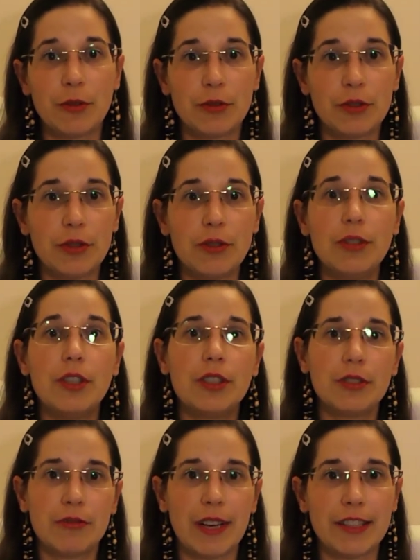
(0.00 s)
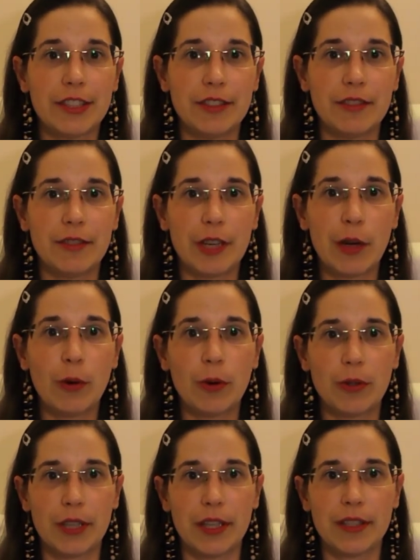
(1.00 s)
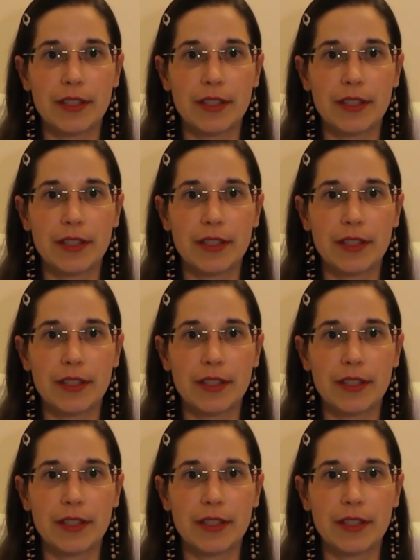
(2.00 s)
two to actually record it.